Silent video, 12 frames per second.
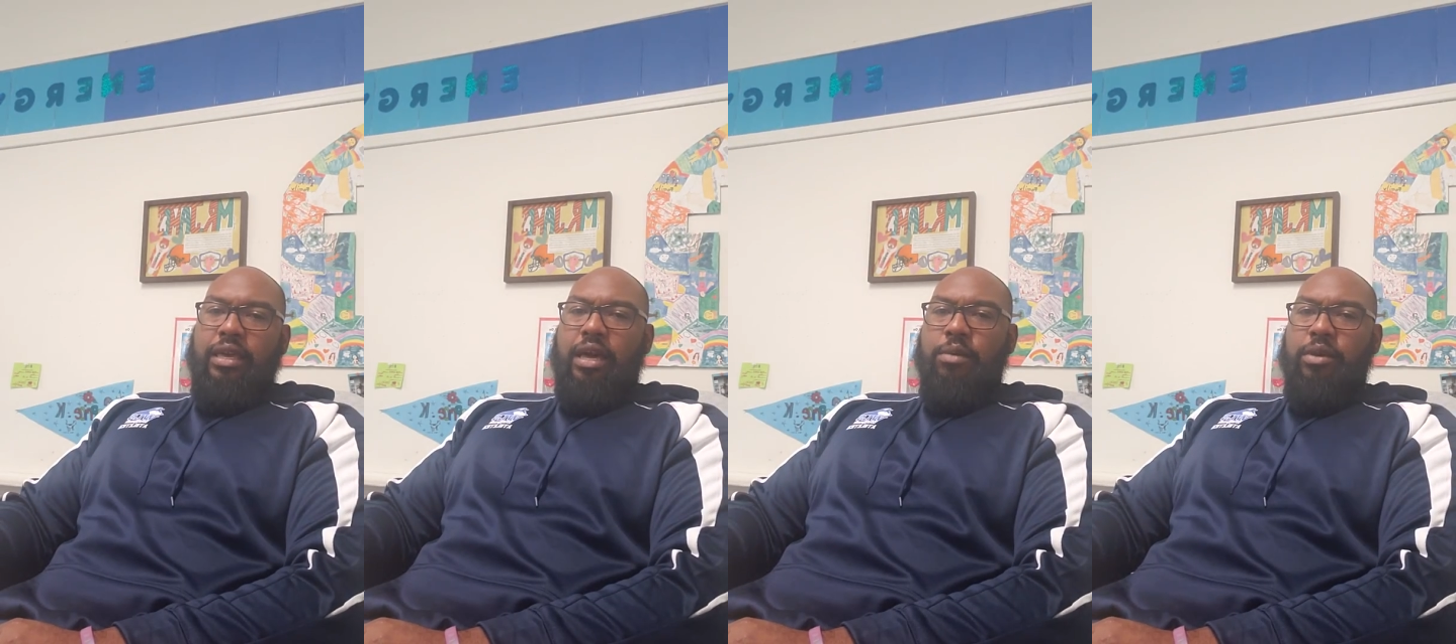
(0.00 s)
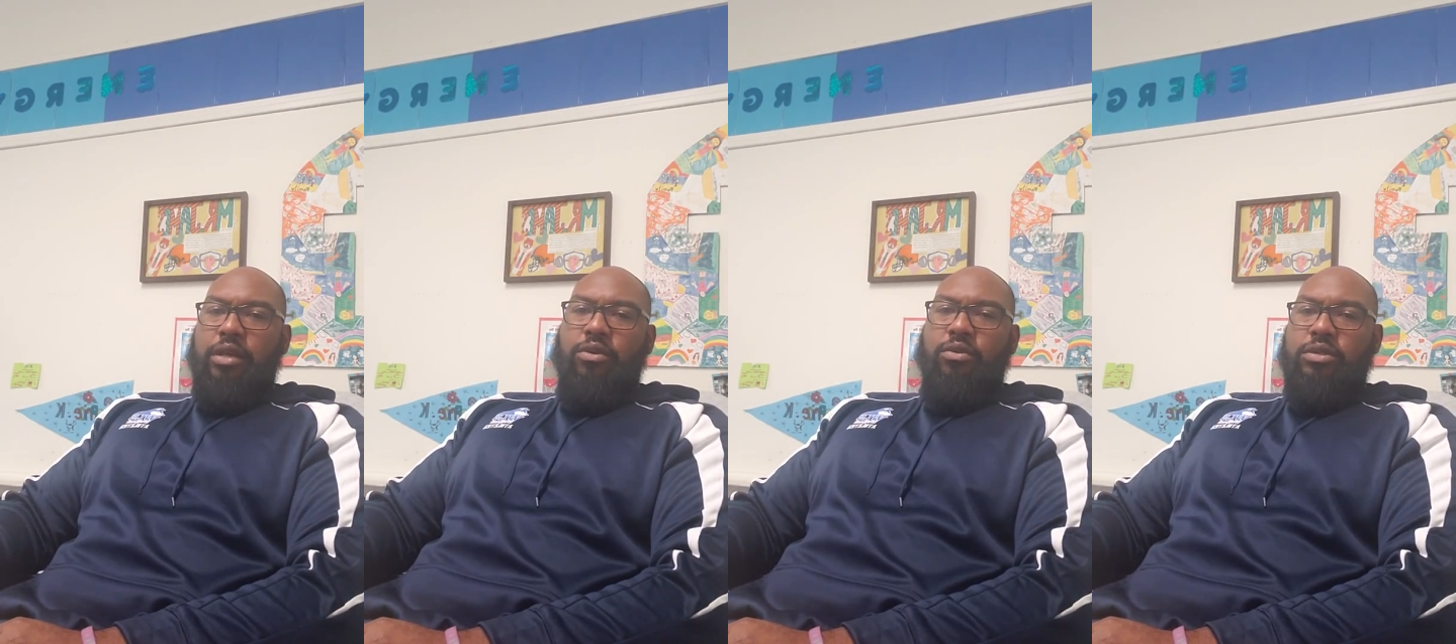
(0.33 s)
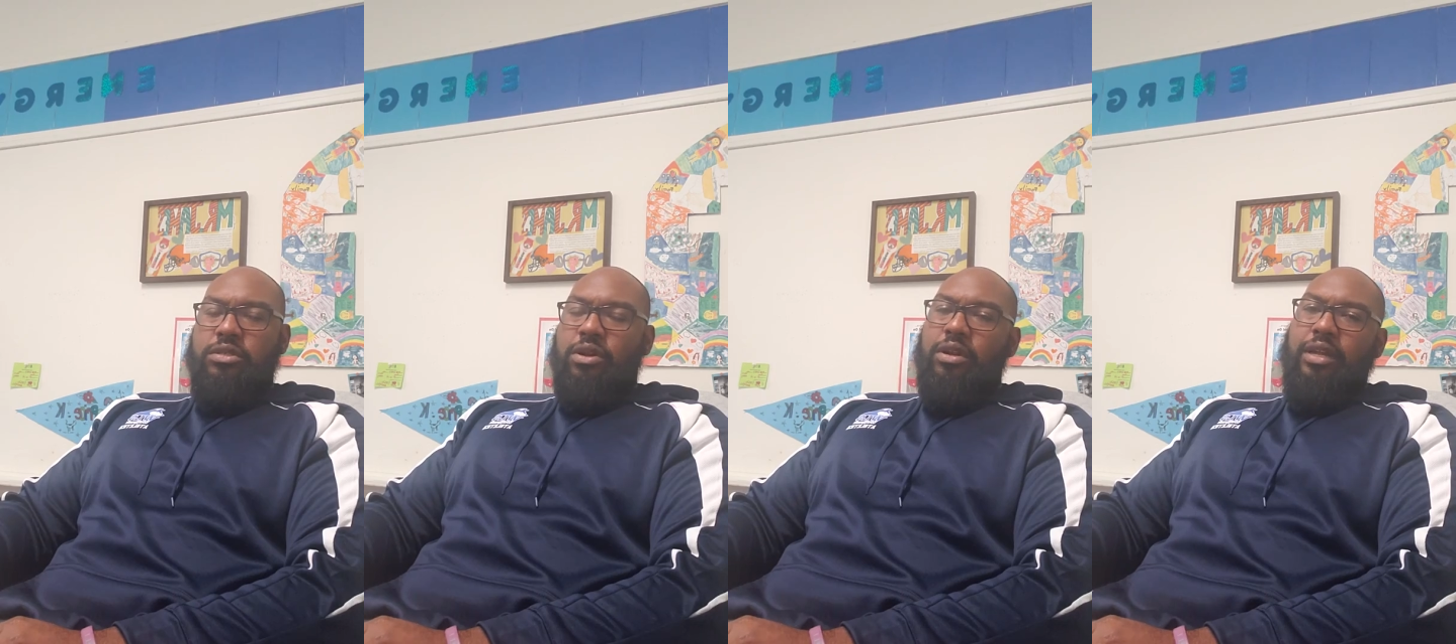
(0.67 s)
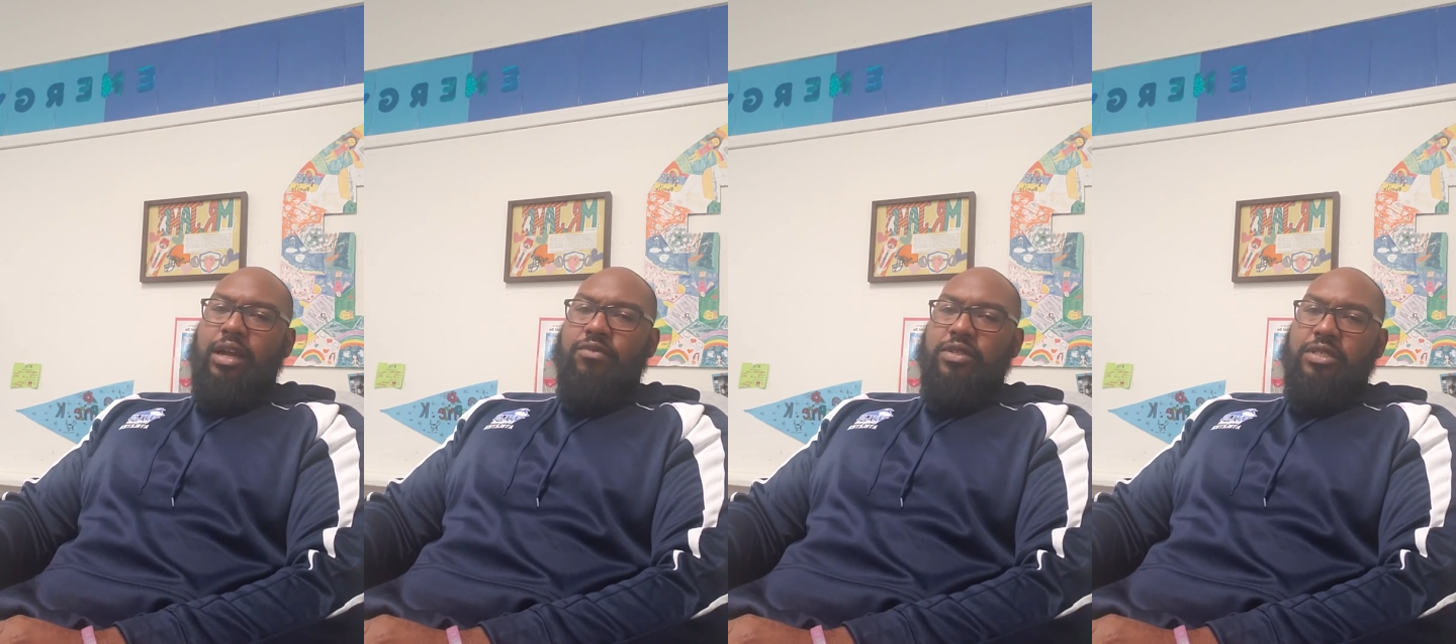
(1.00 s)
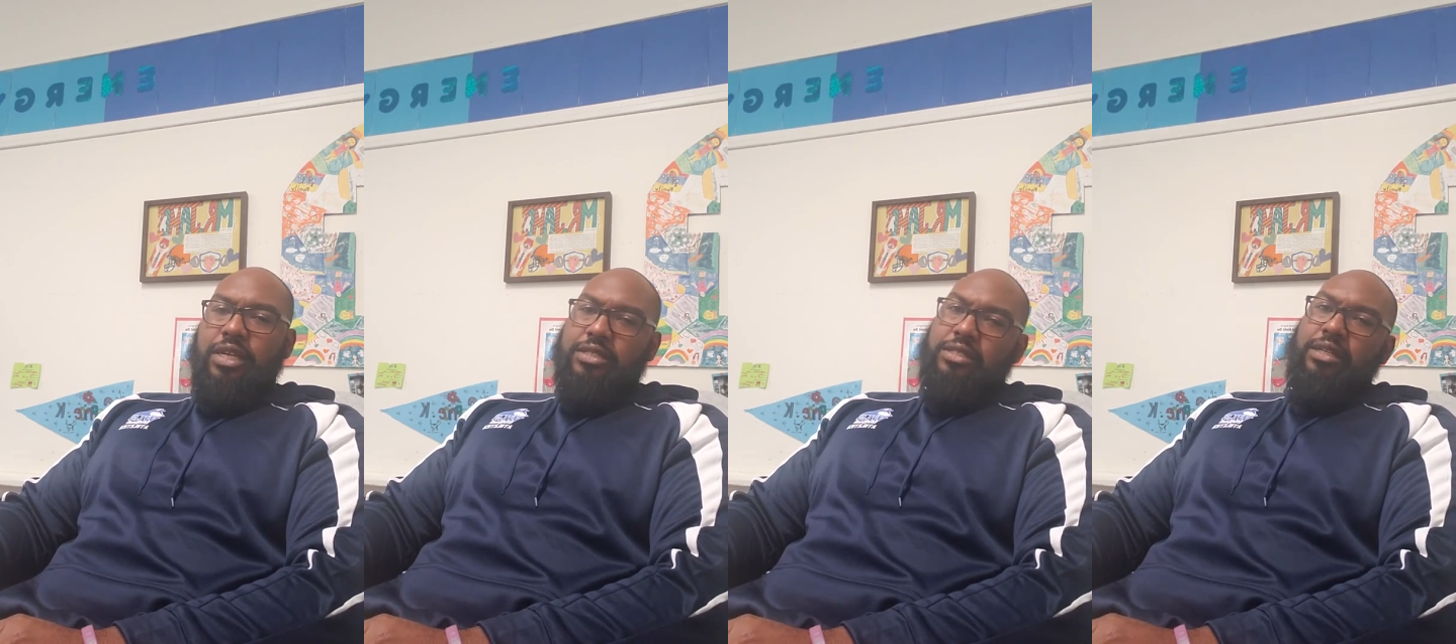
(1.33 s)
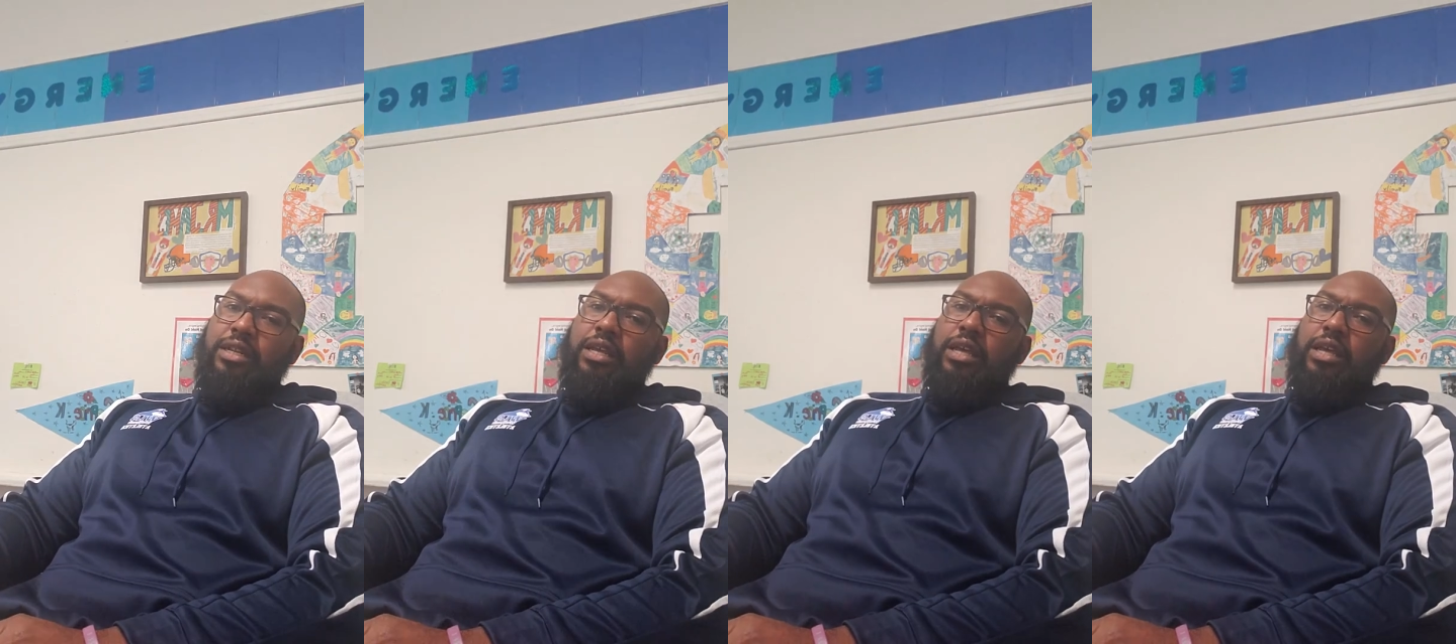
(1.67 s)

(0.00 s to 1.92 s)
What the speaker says: comment or start a conversation.